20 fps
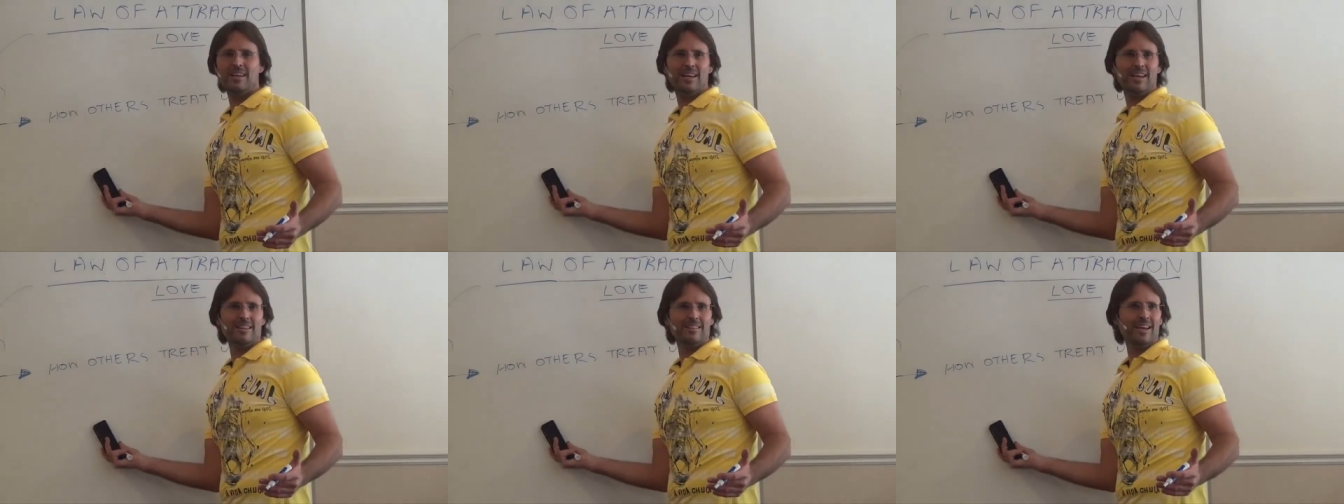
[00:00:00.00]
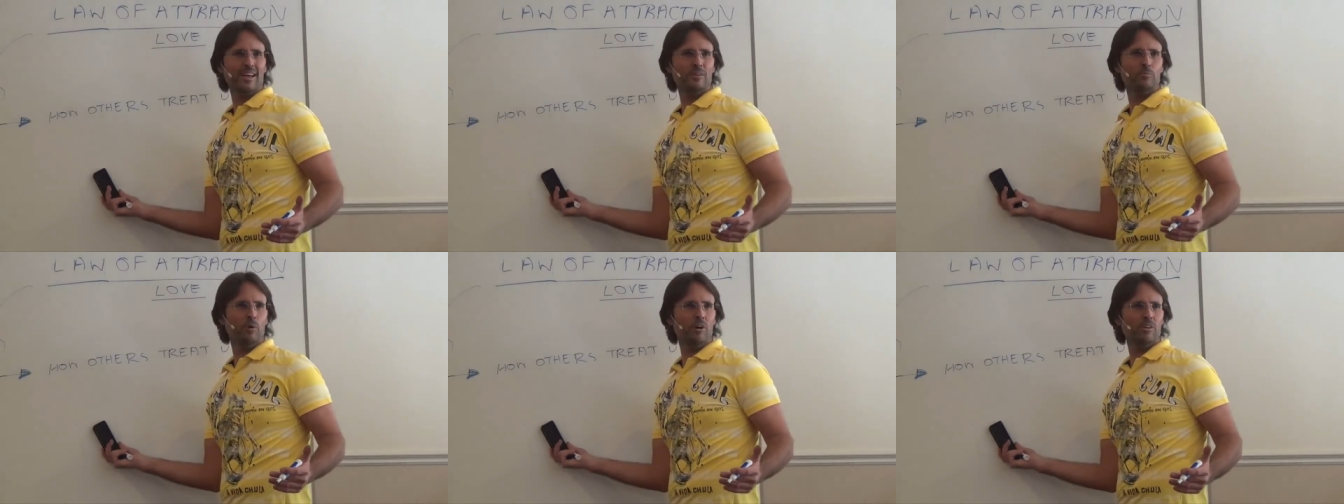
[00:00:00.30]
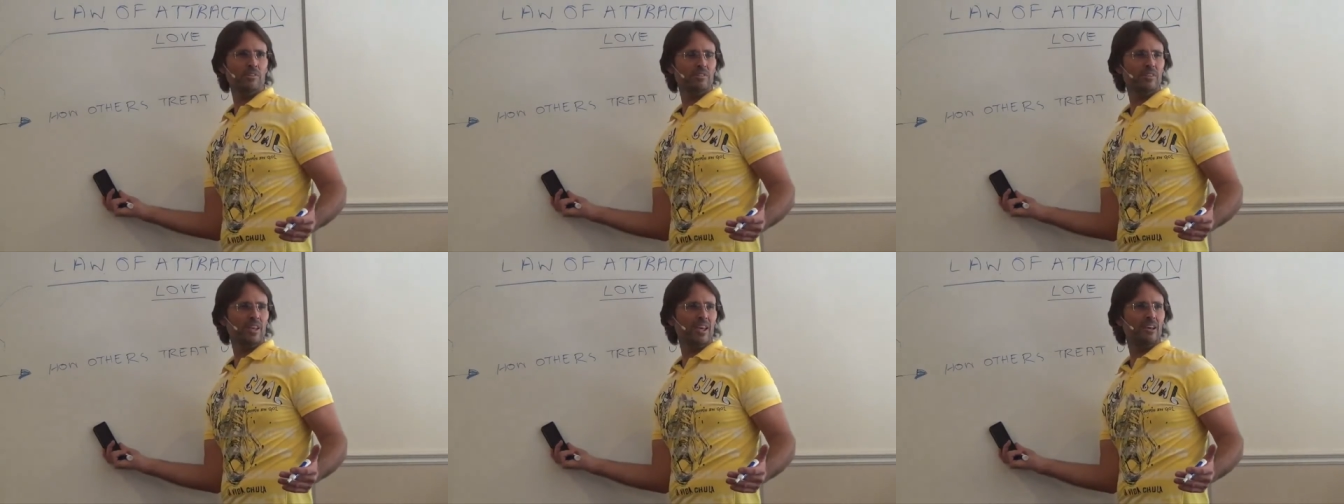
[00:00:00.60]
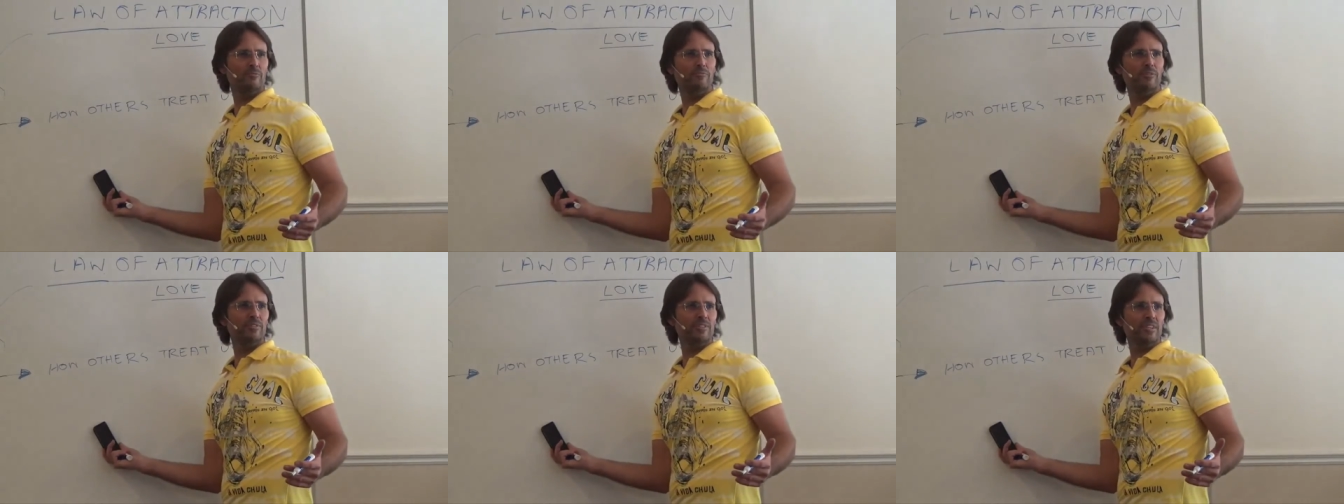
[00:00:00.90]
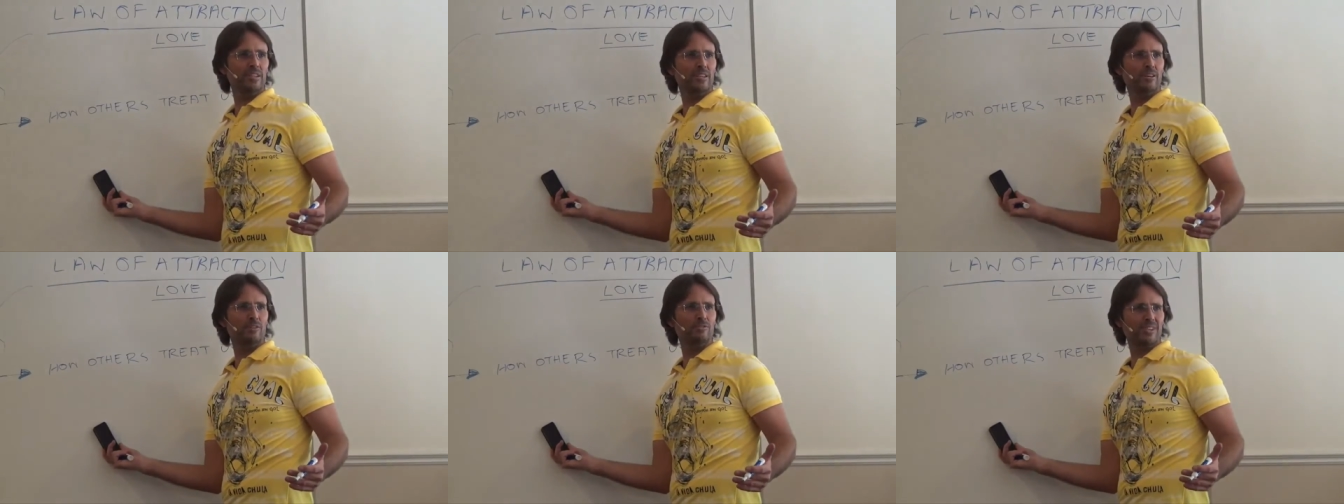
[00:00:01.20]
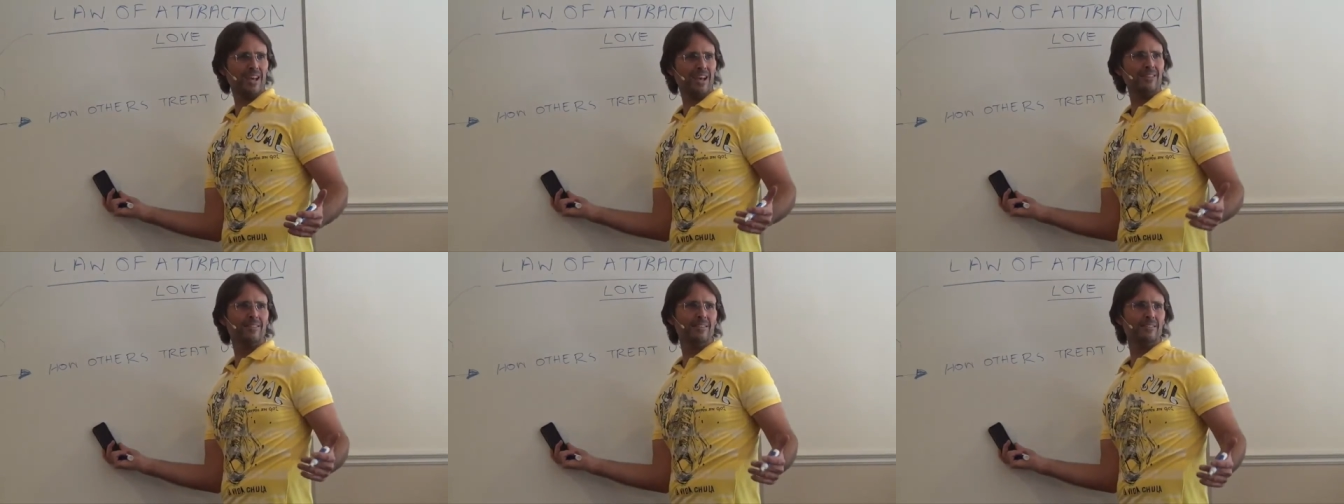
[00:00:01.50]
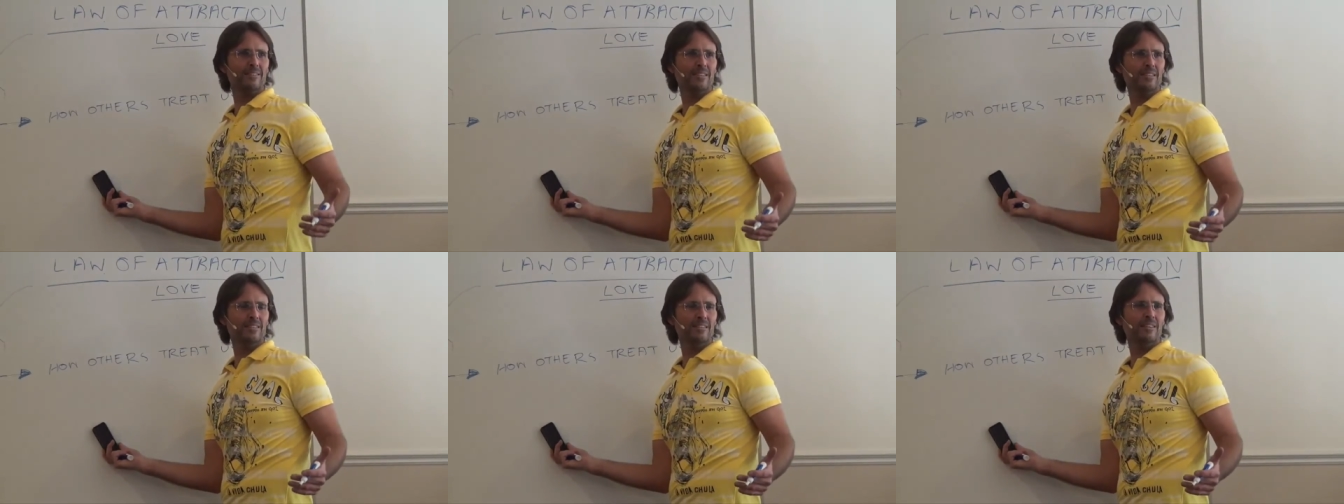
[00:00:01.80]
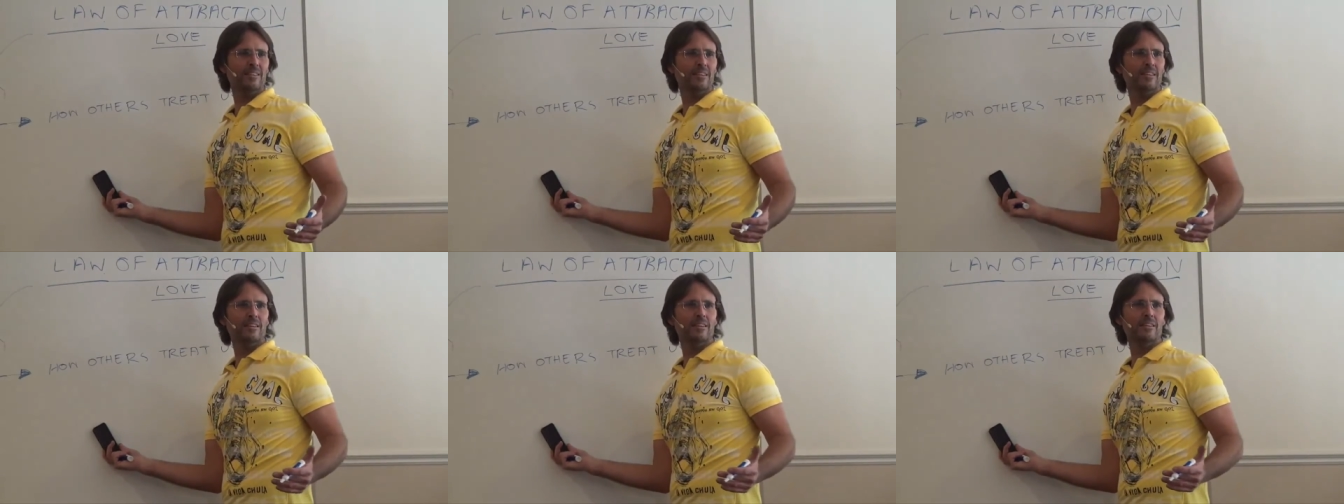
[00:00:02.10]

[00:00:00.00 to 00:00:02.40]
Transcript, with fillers: and they want everything else other than